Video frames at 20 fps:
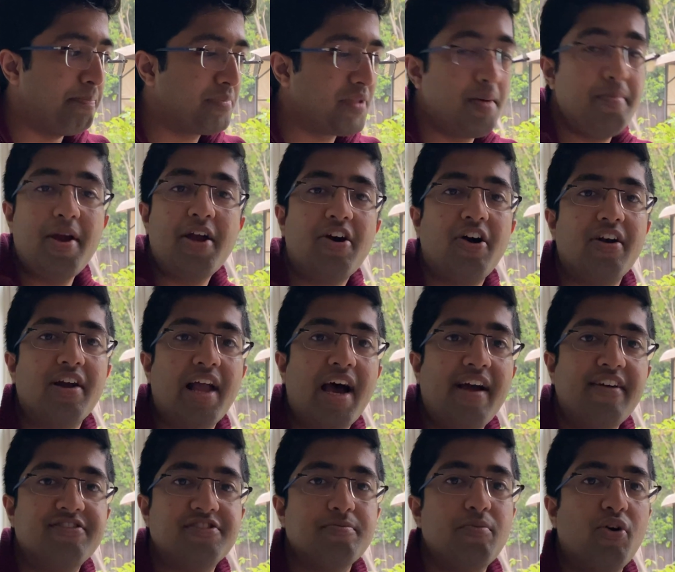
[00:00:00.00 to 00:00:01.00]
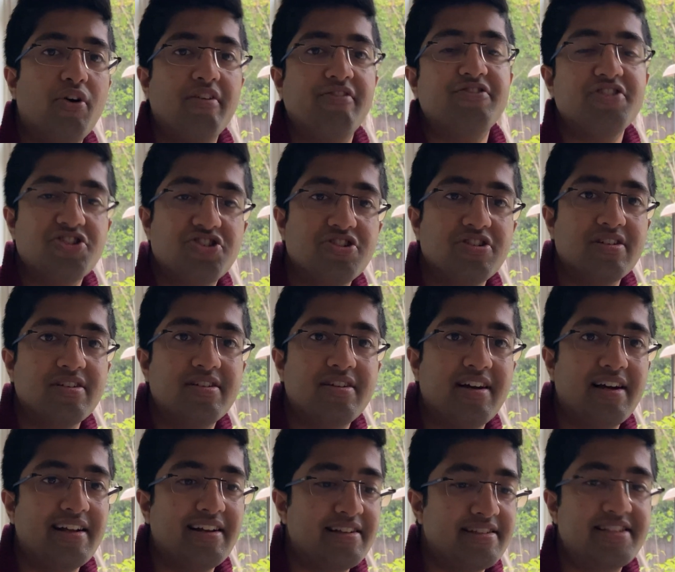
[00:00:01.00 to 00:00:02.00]
make our lives more efficient
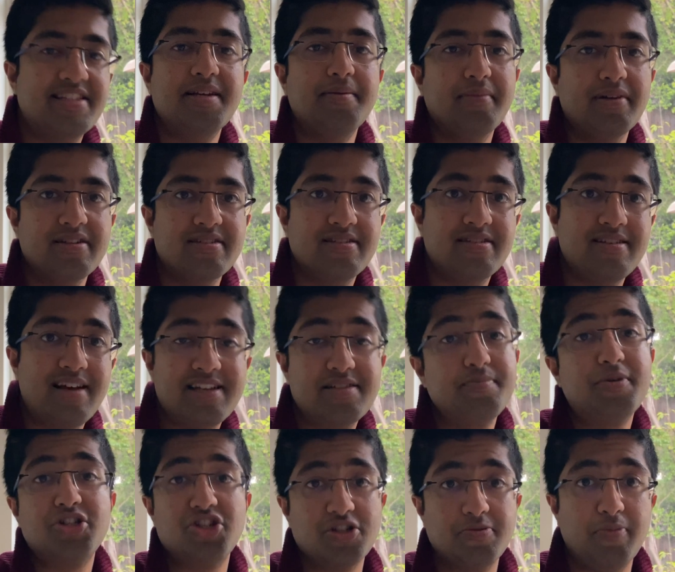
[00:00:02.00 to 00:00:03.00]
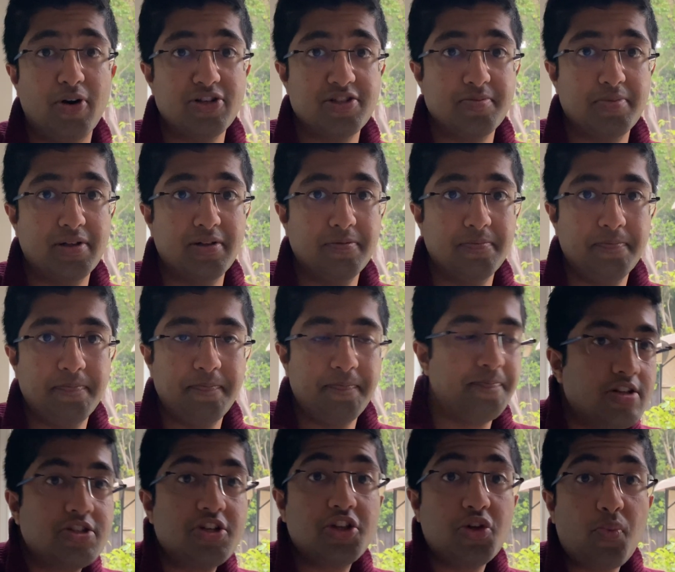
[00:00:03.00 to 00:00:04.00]
and seamless as much as possible.
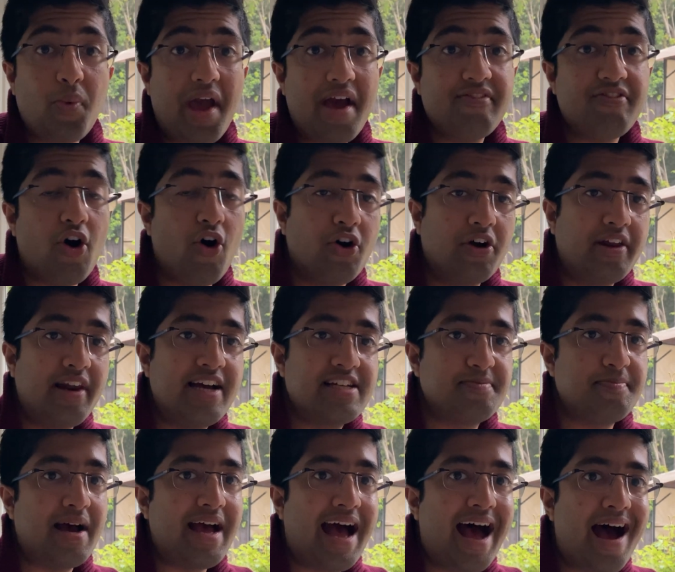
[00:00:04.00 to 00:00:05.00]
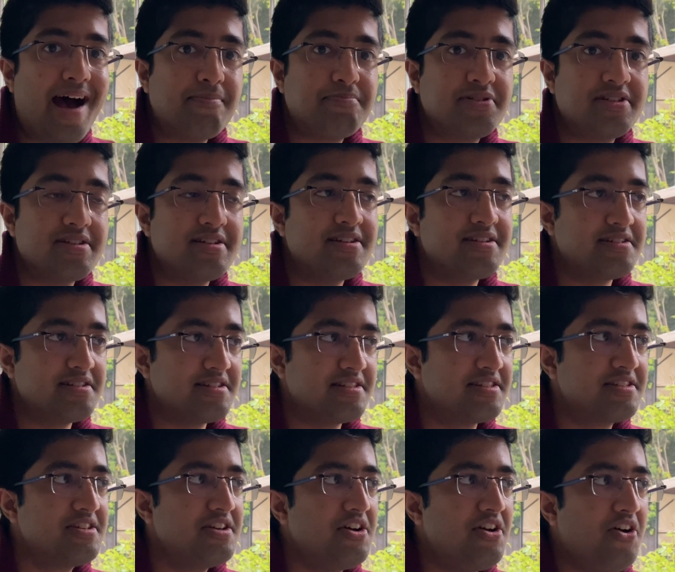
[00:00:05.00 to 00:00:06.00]
So the way I've organized my apps
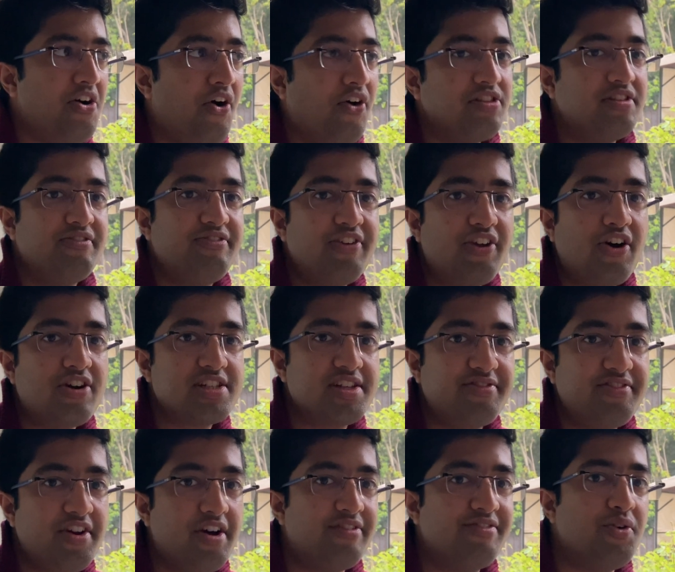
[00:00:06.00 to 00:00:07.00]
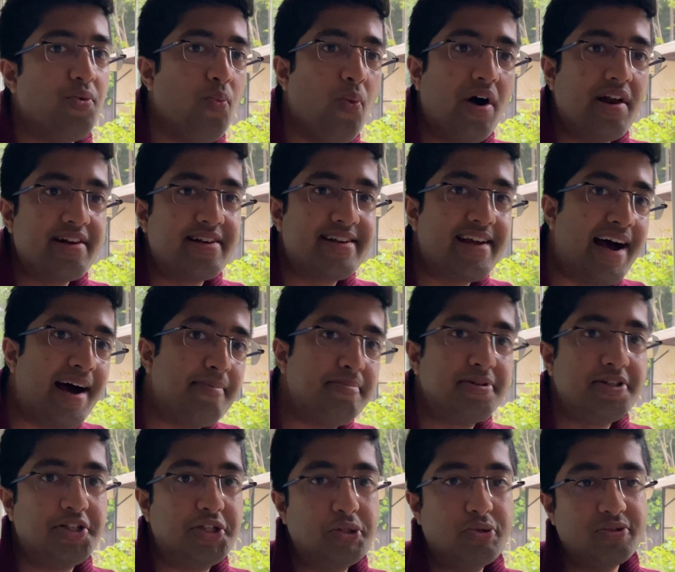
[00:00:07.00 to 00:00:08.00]
is on the philosophy of a
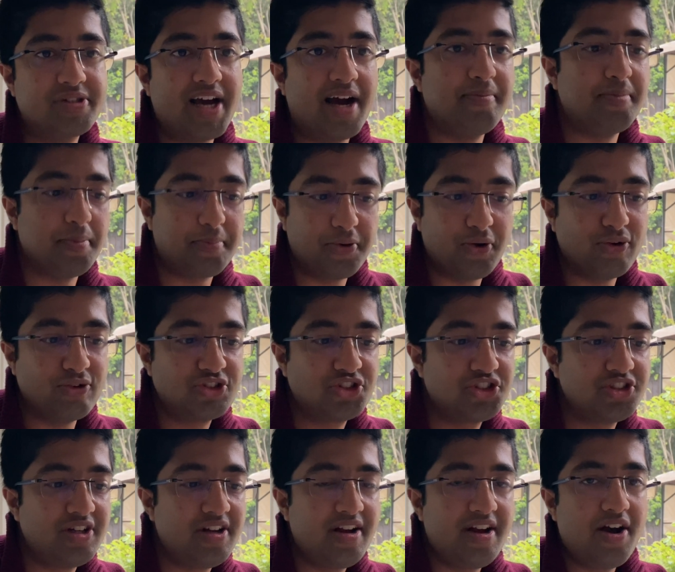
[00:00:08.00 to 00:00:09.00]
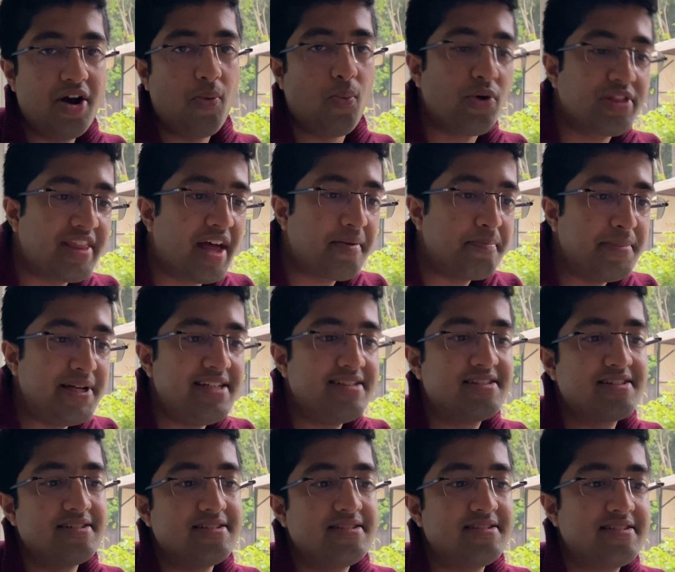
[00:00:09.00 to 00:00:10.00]
one-tap, two-tap approach. What that
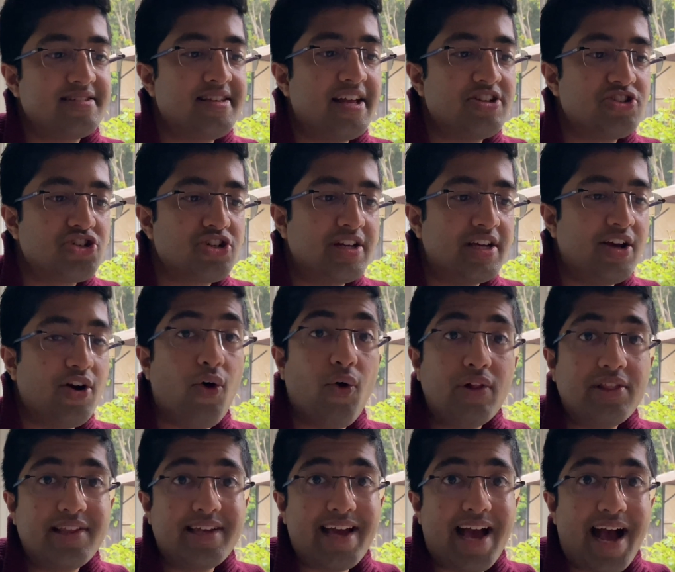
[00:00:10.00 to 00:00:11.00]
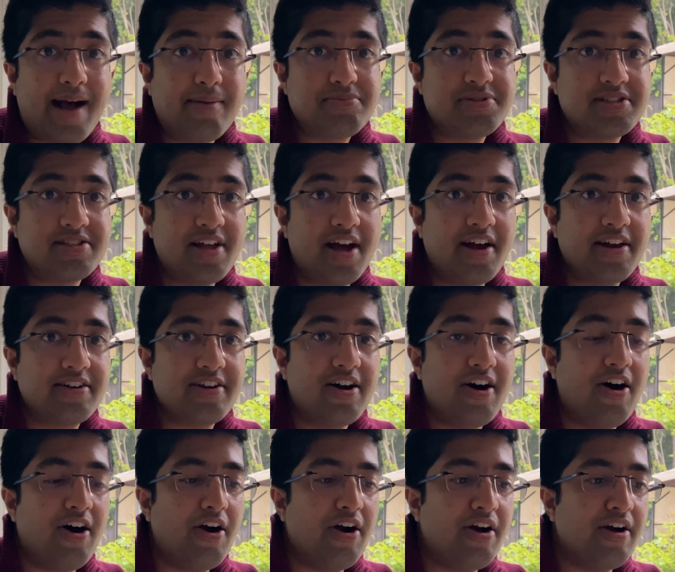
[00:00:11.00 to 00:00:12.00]
means is essentially all the apps that
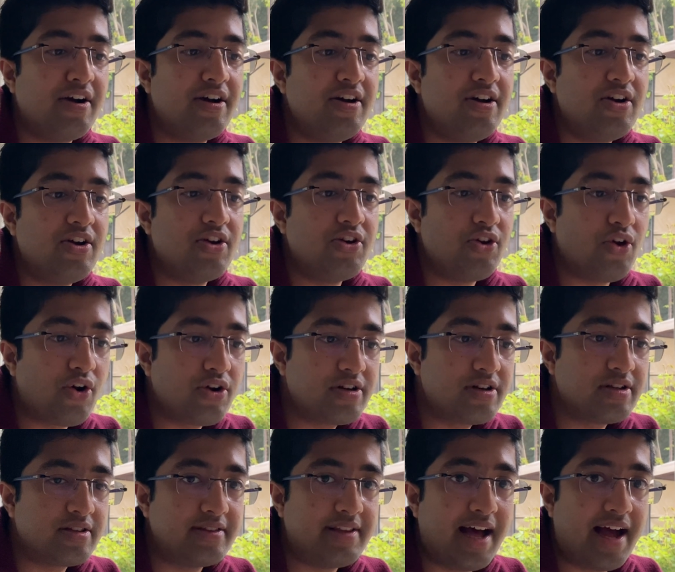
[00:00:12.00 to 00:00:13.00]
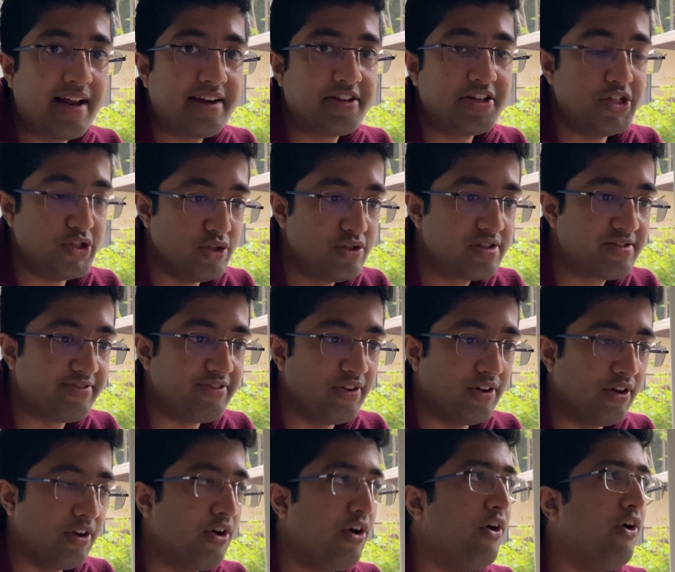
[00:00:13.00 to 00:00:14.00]
are not that
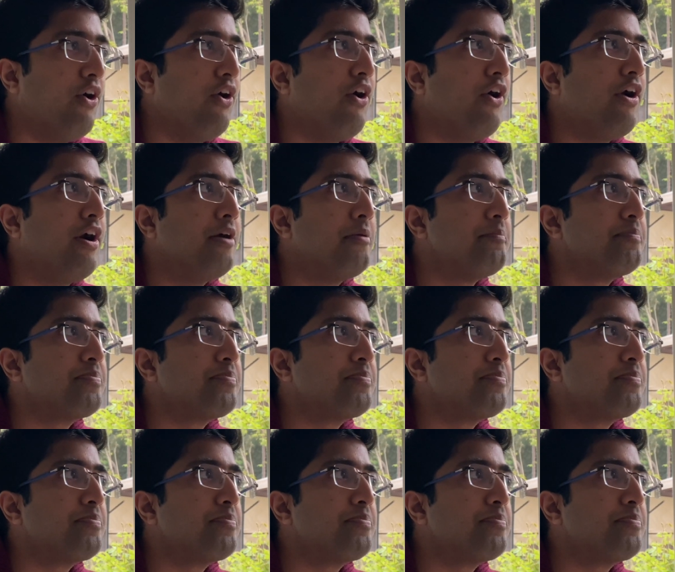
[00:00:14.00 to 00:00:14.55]
useful or